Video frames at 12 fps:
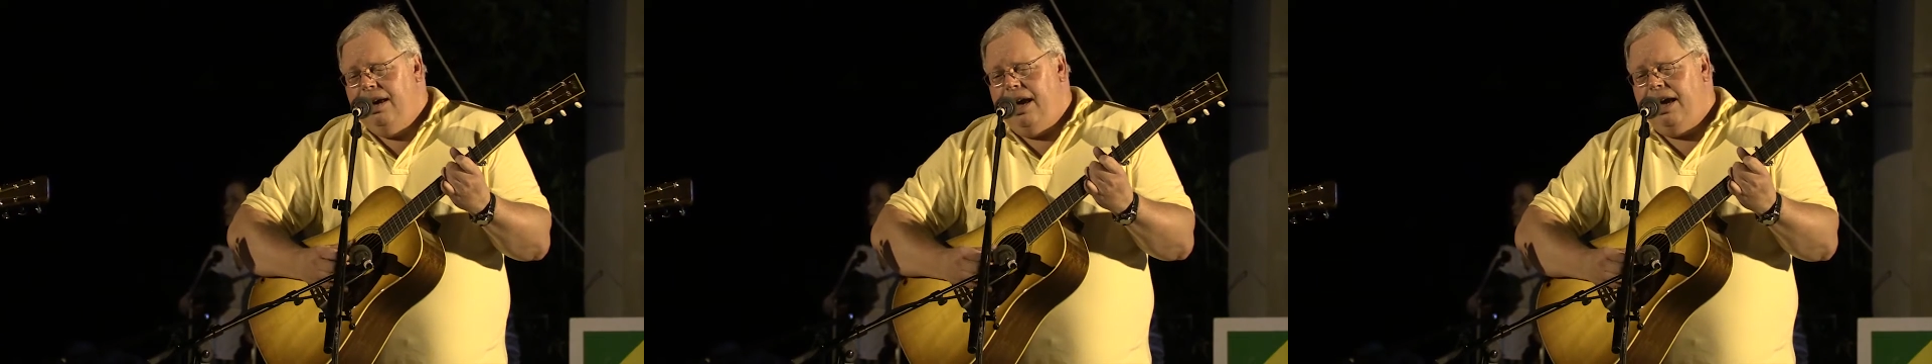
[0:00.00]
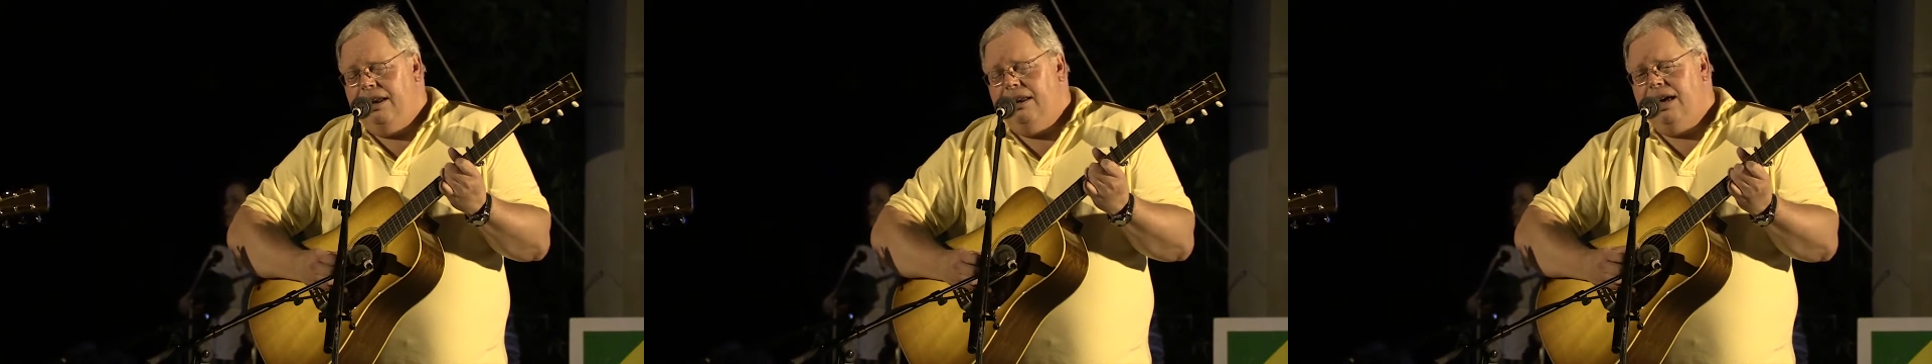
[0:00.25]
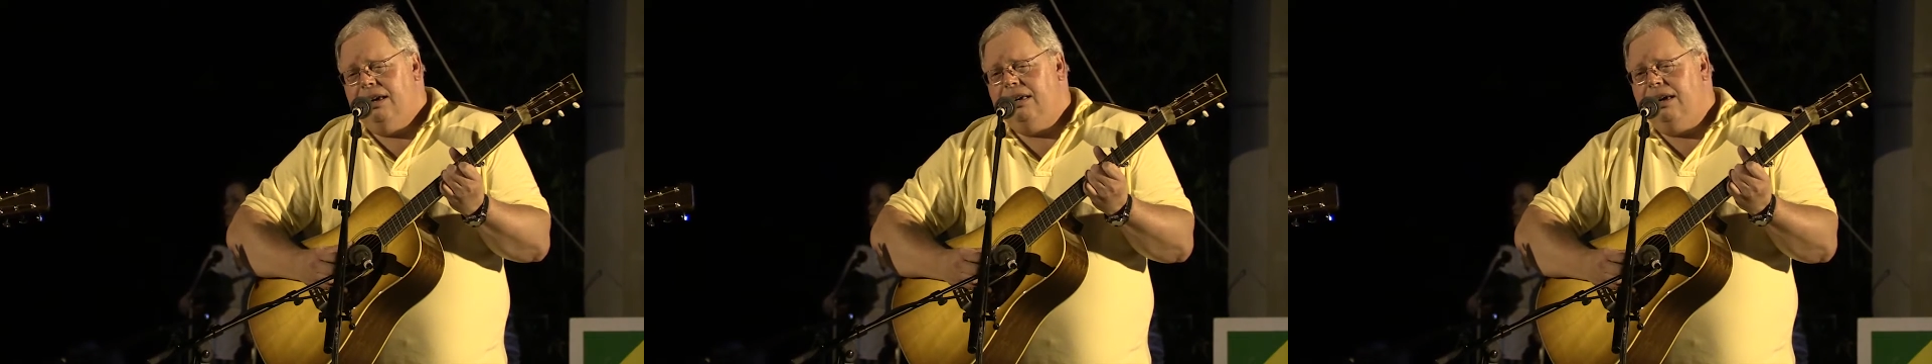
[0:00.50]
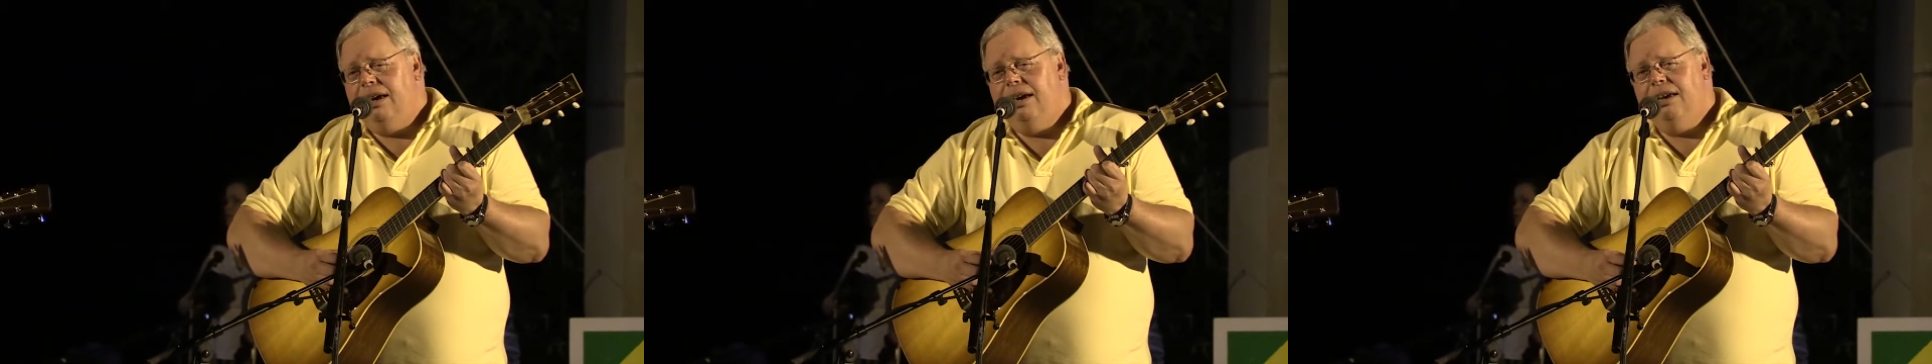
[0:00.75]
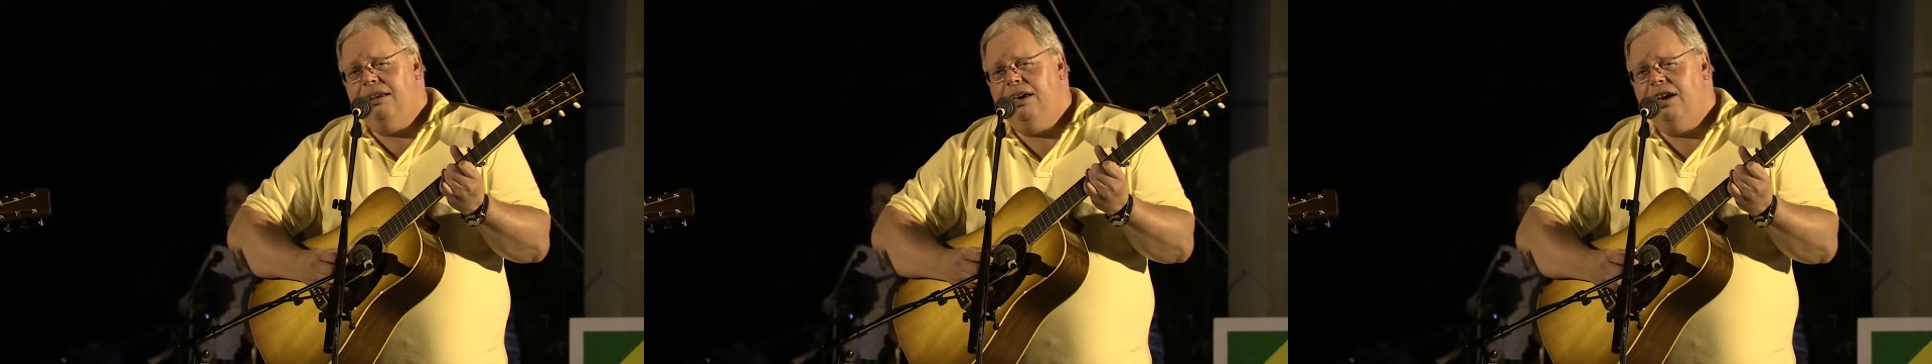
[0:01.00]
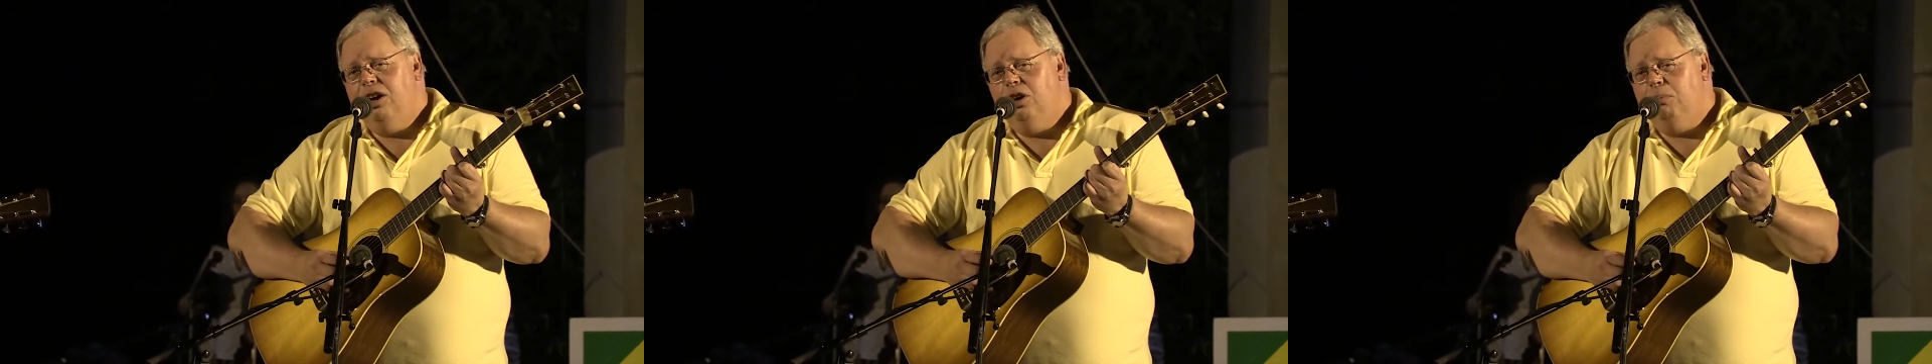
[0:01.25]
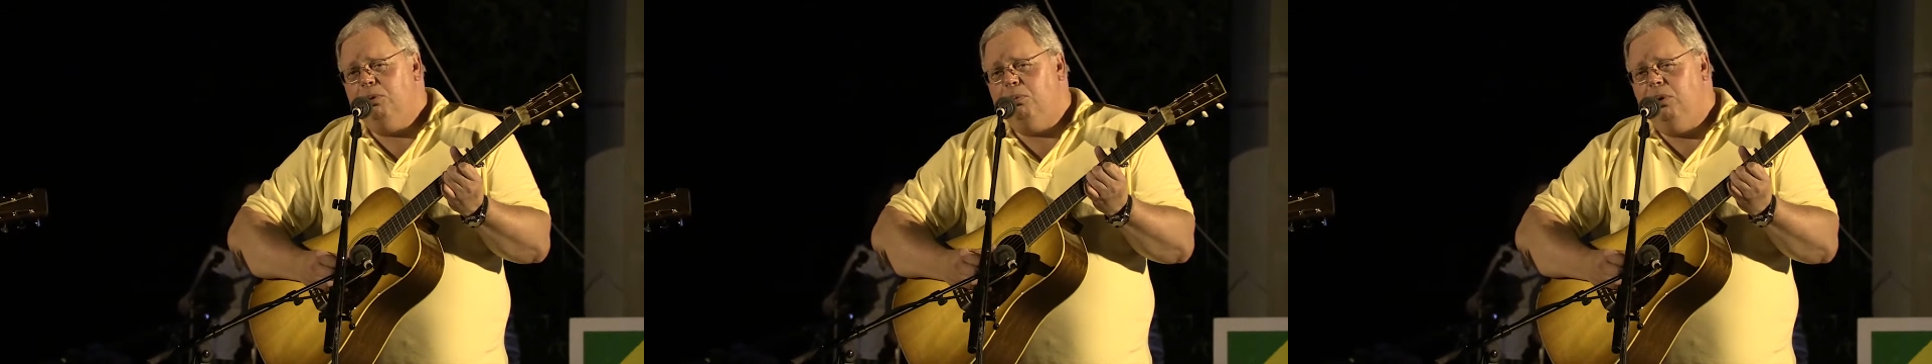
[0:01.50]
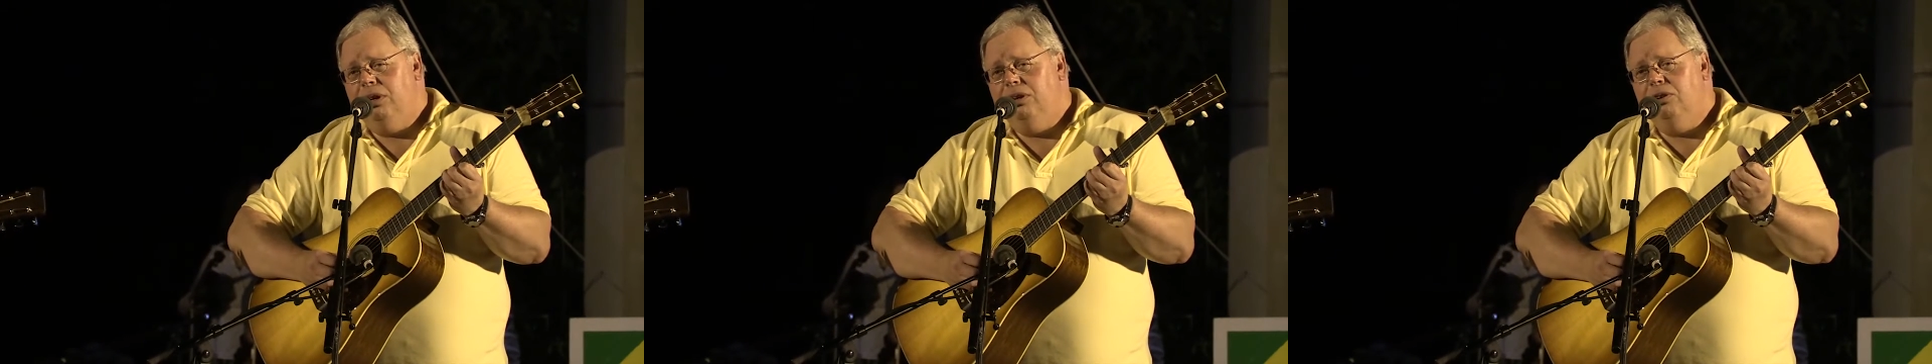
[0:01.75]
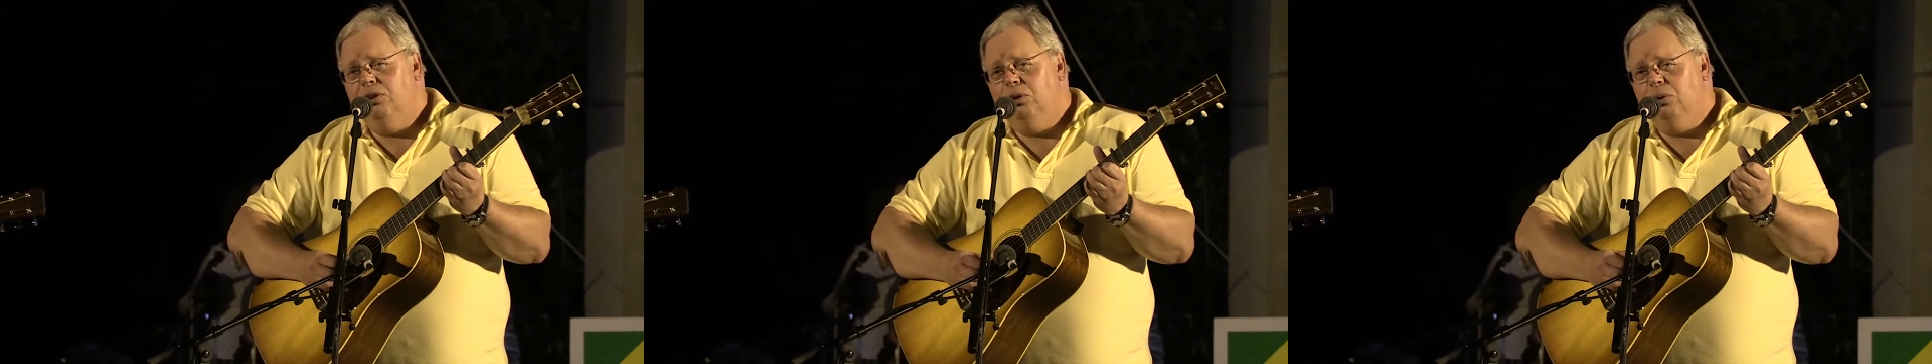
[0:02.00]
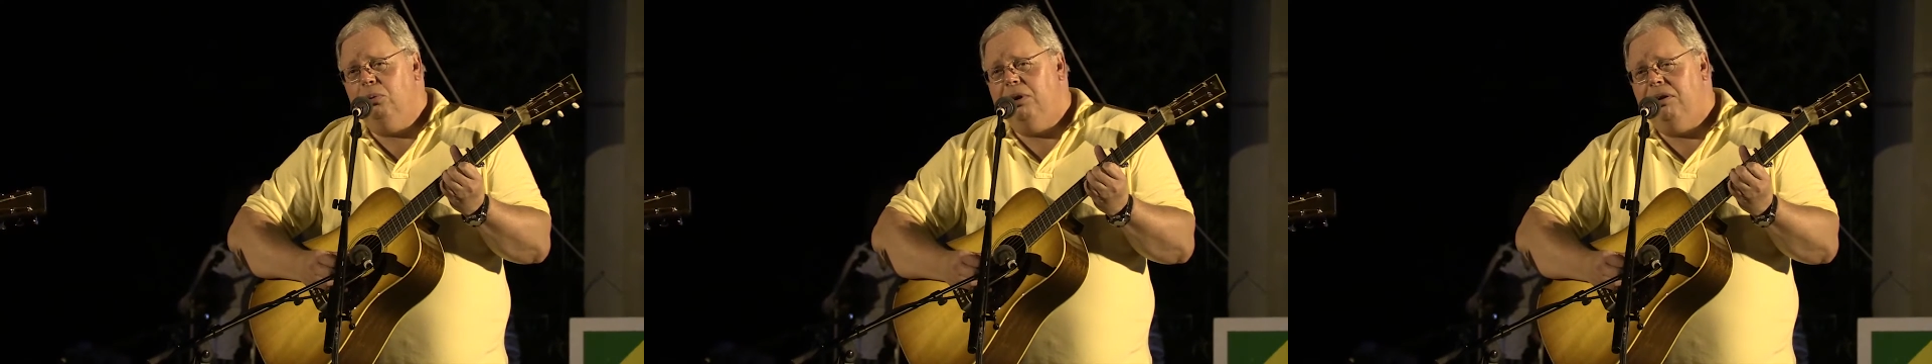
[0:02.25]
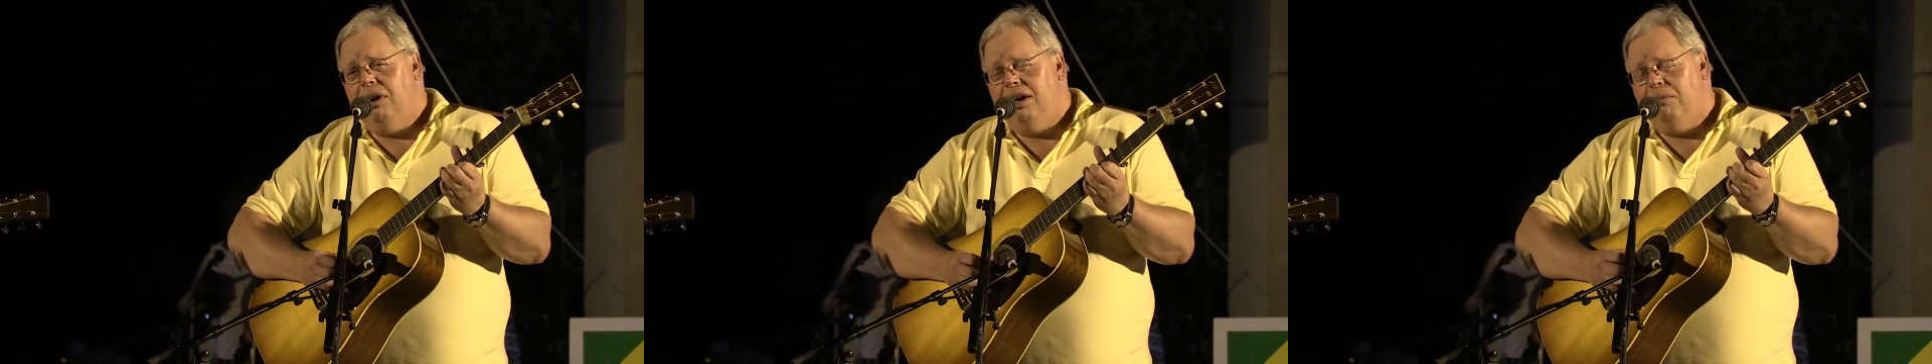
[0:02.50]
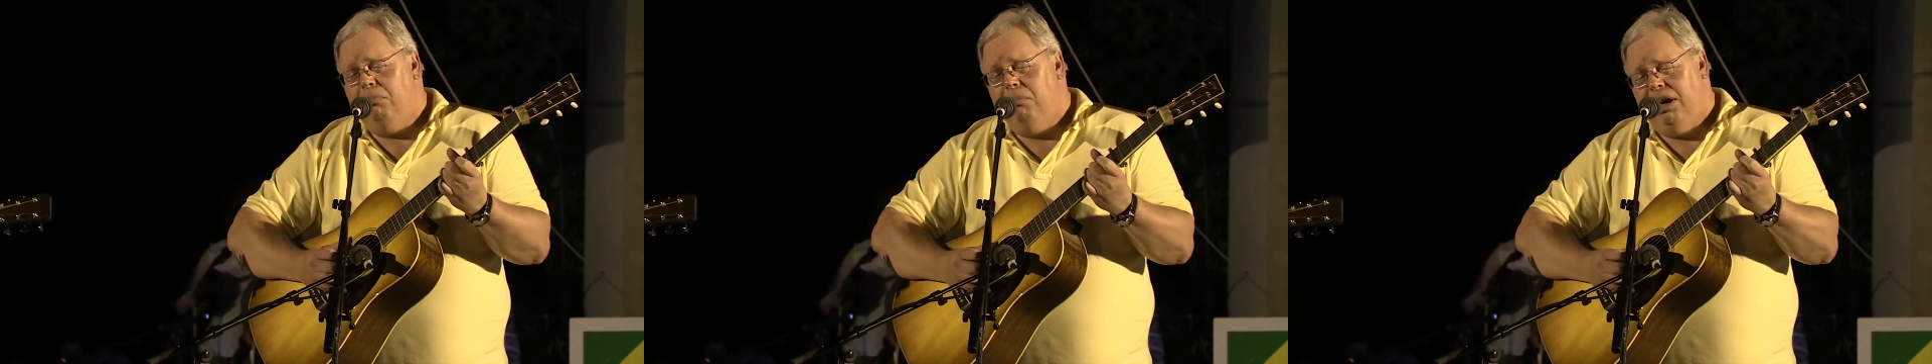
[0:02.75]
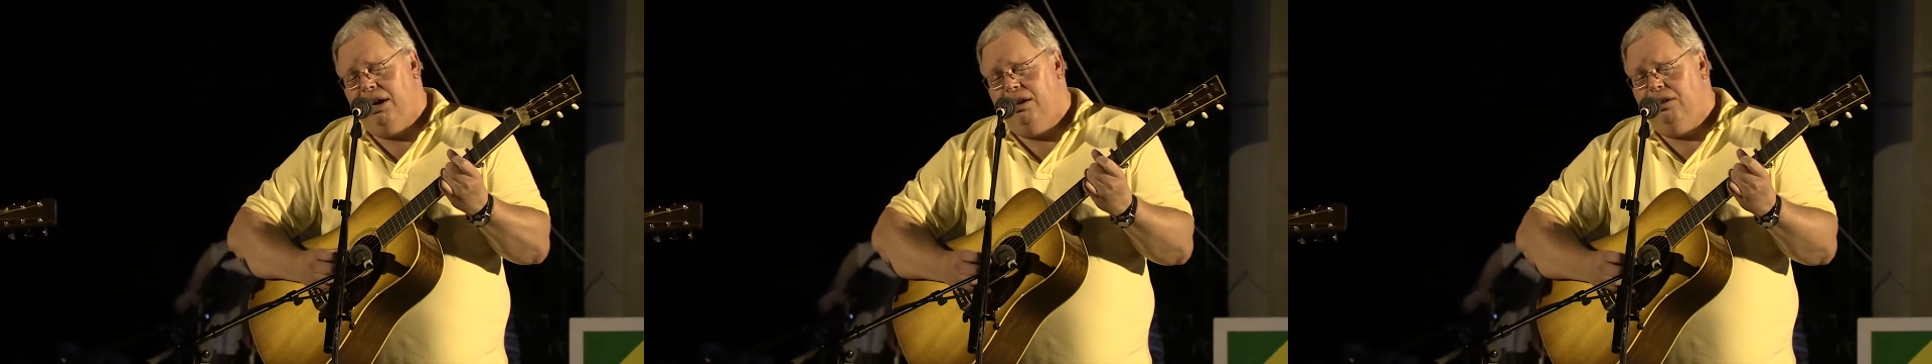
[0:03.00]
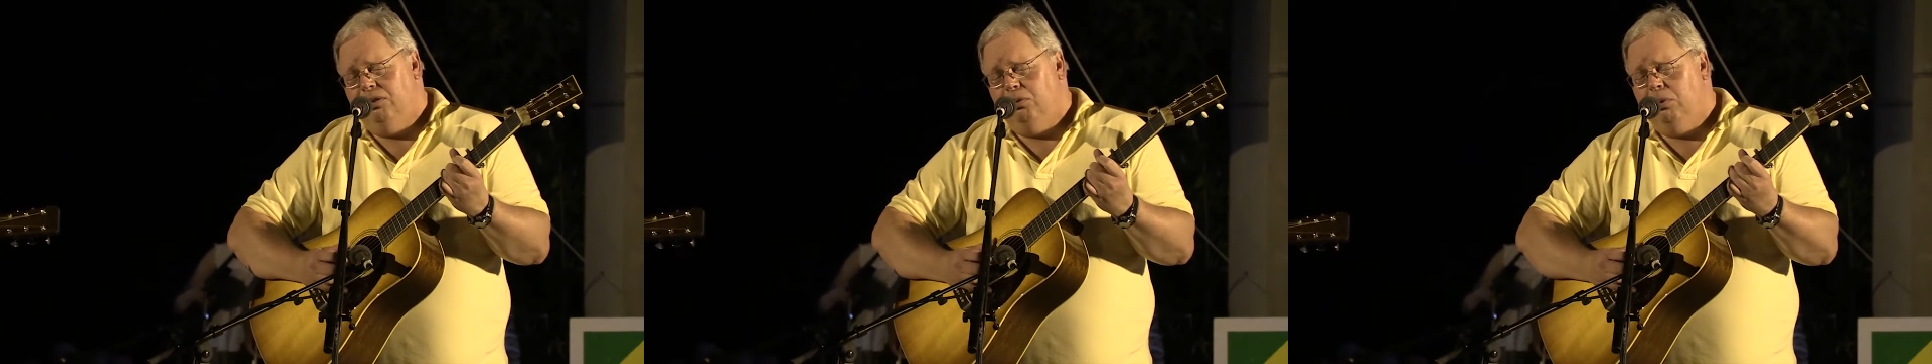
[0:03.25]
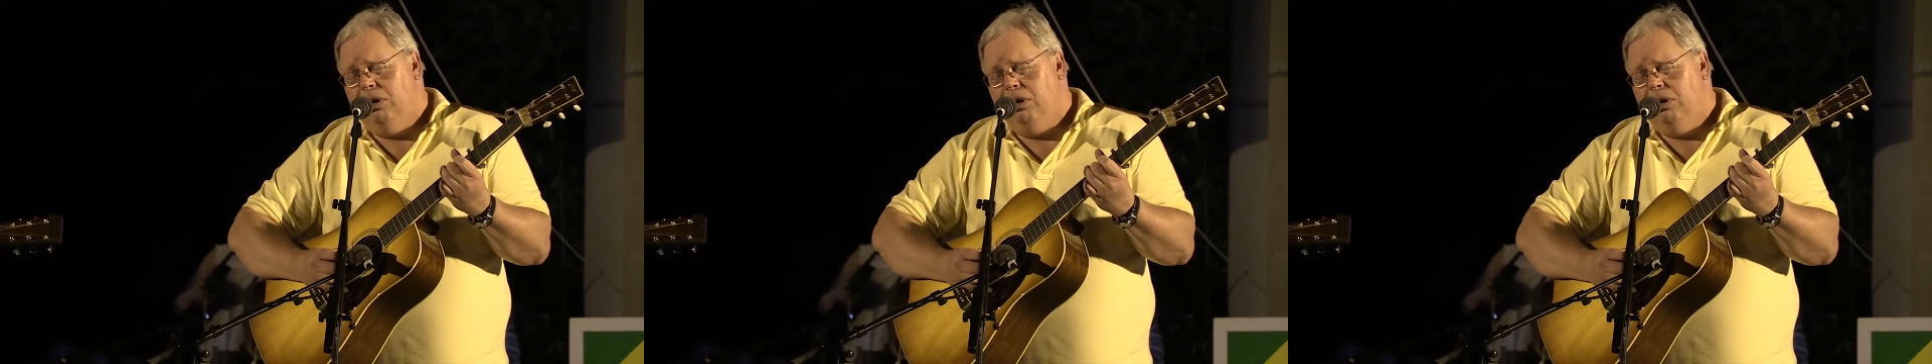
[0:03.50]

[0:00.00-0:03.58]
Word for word: And I can't help but wonder where I'm bound,